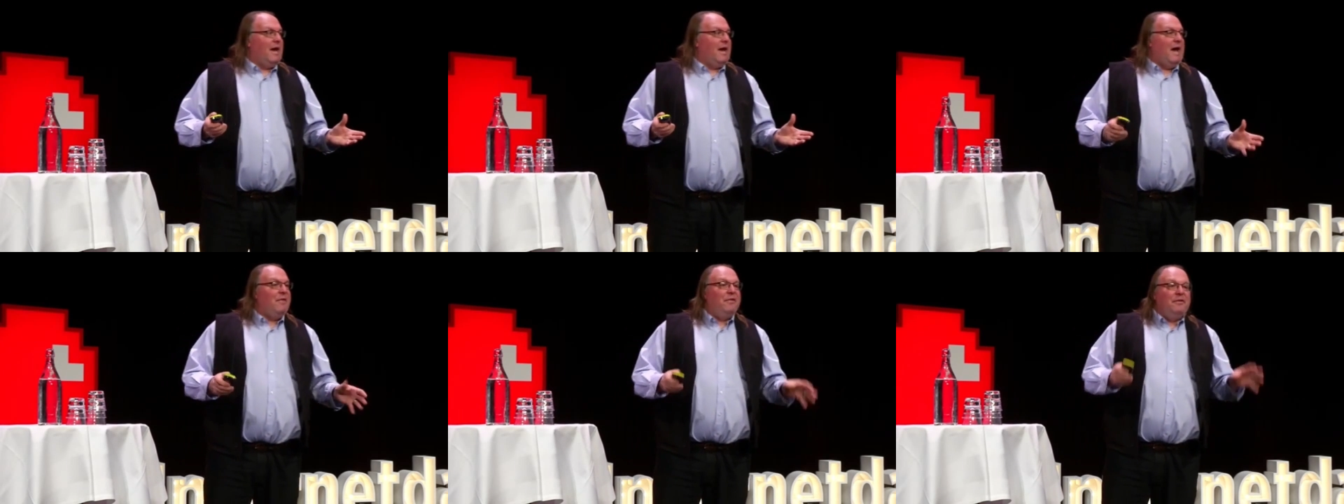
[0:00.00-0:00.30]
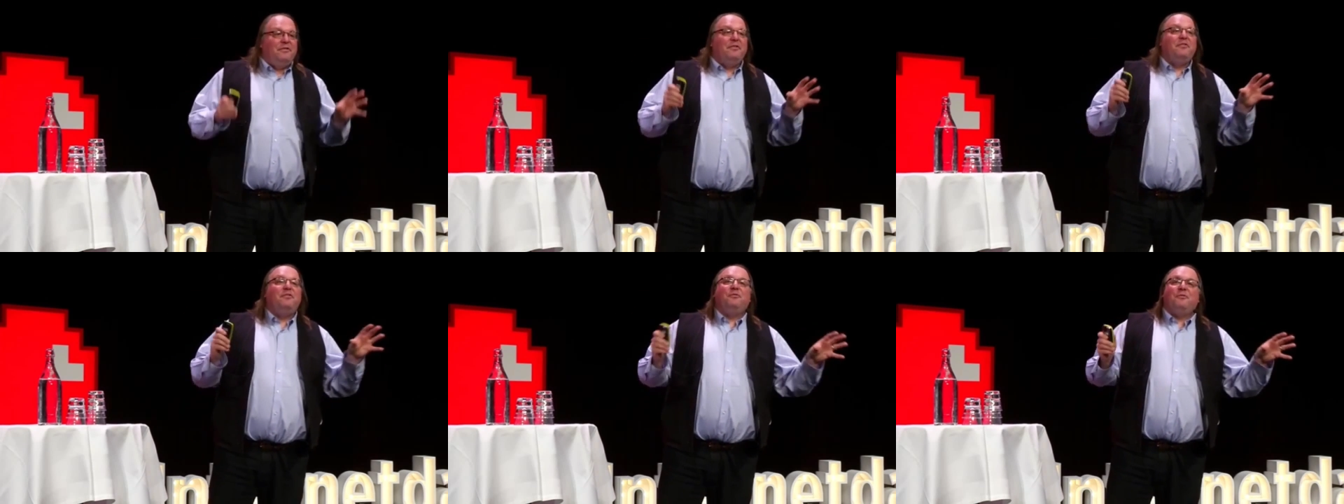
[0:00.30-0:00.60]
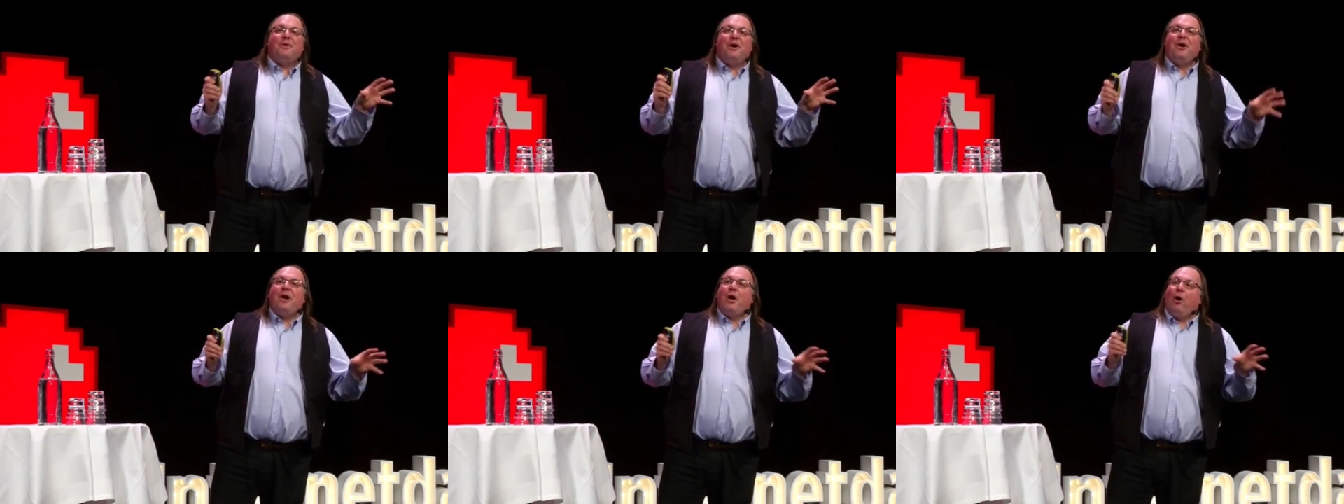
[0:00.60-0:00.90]
And this is a
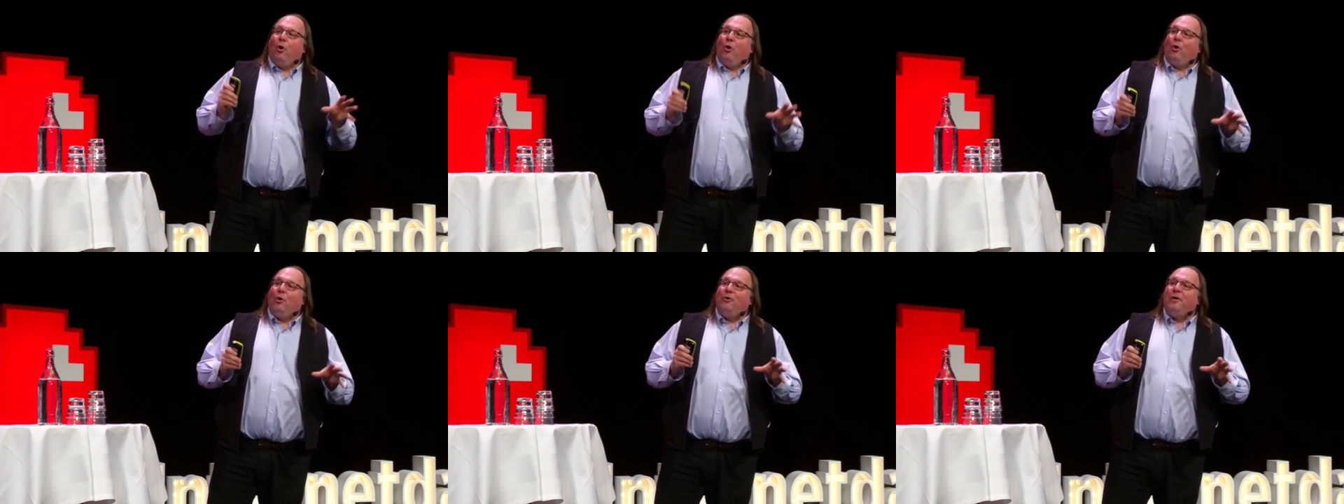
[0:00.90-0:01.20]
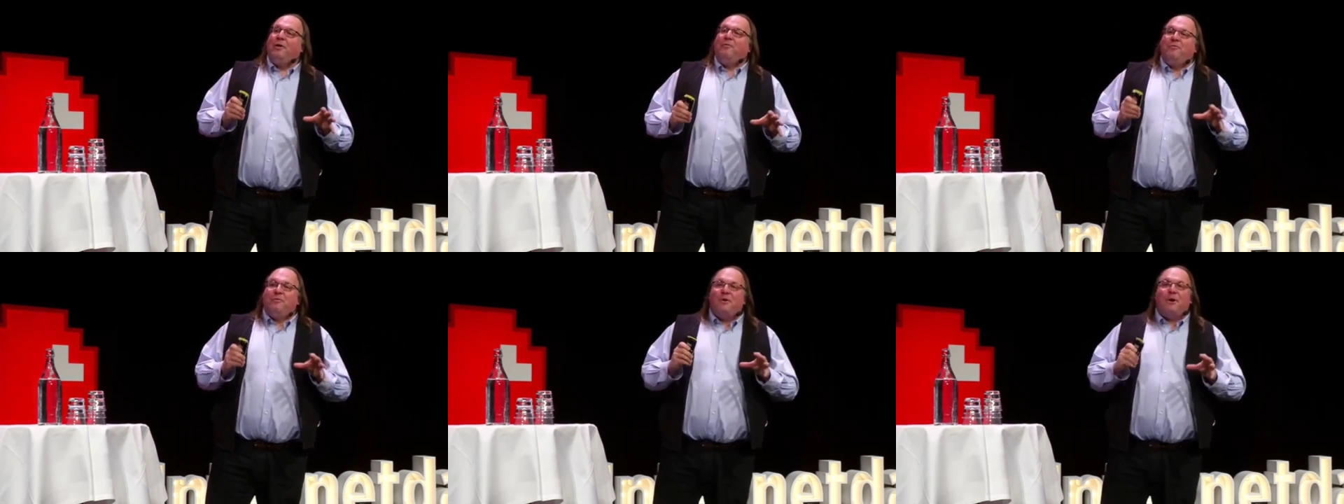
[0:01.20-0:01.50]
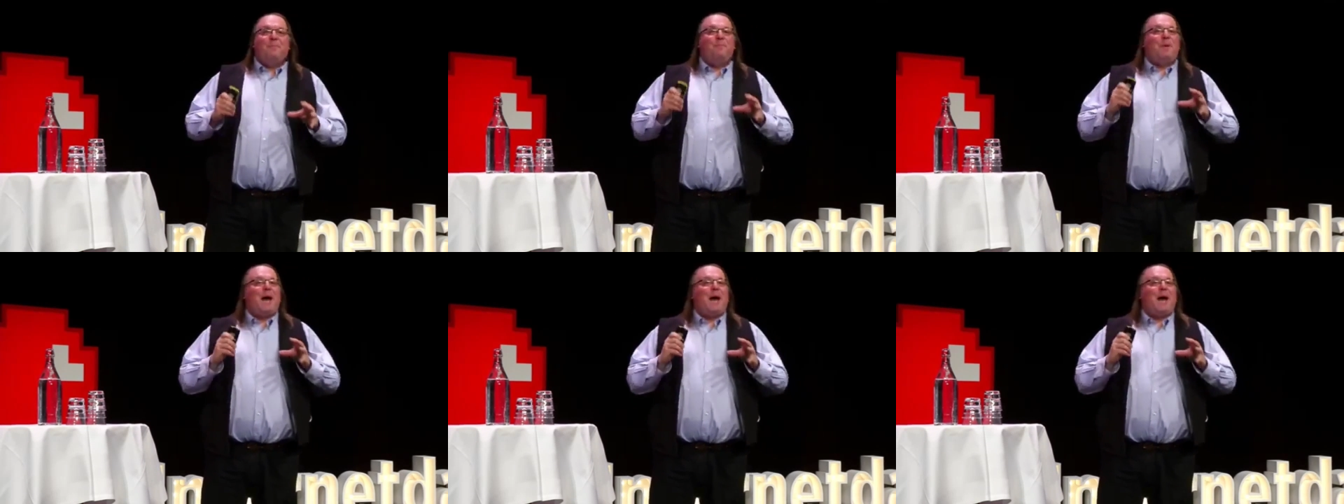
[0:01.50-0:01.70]
very old and very